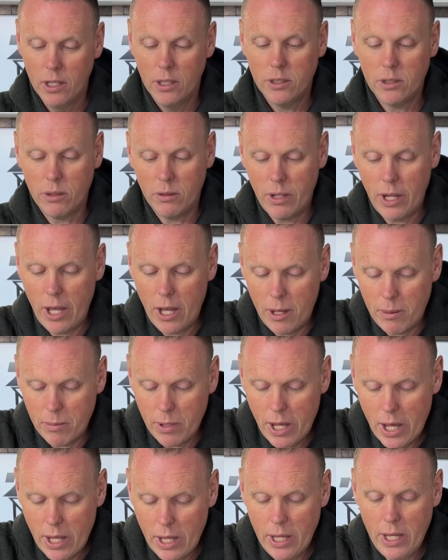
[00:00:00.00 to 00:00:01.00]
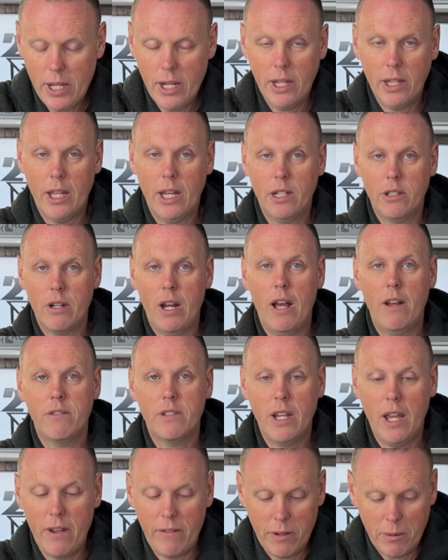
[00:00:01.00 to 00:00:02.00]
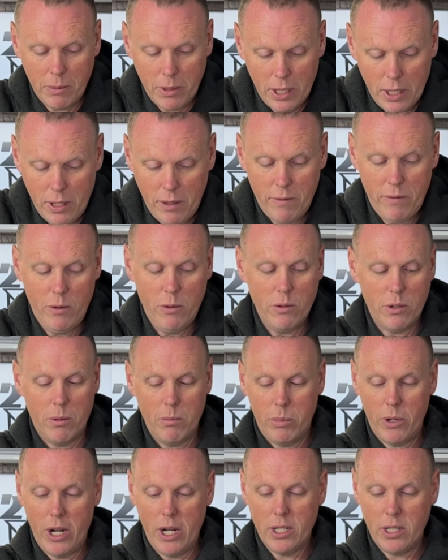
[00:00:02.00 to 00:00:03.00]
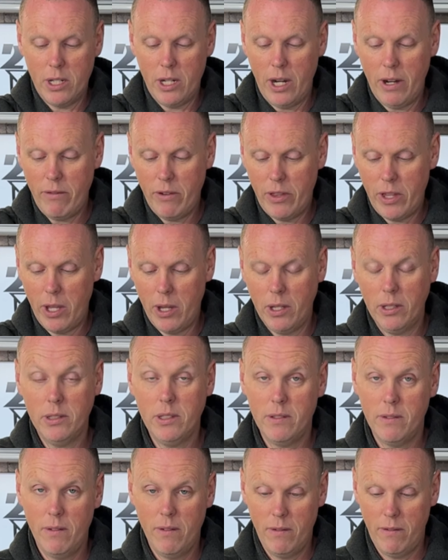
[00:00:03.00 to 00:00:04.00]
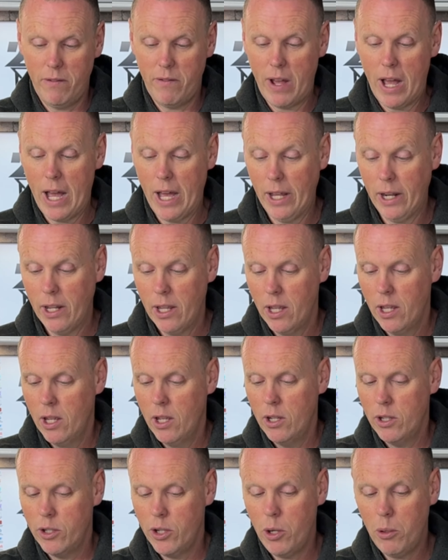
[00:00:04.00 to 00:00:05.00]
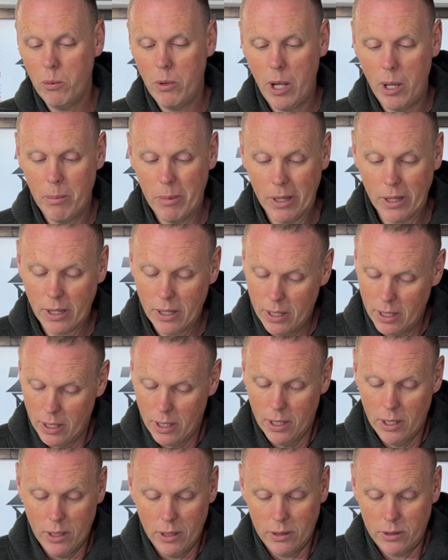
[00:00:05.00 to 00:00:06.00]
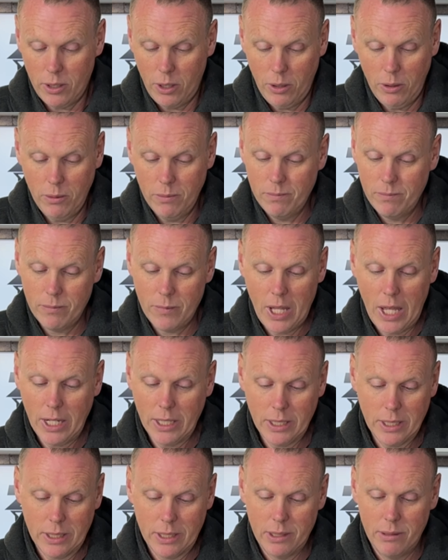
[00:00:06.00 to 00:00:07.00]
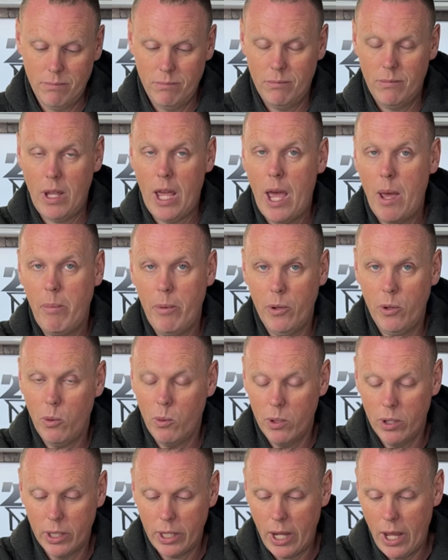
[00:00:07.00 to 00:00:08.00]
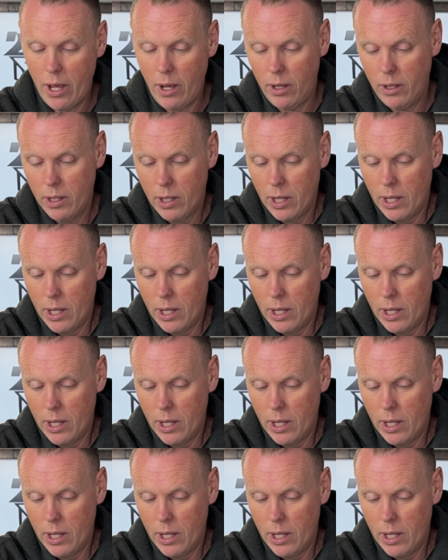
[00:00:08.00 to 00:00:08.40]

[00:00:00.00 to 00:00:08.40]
So now I'm not hitting that drive shaft. I'm getting full compression. Everything's fine. No rubbing. So that just happened to work out.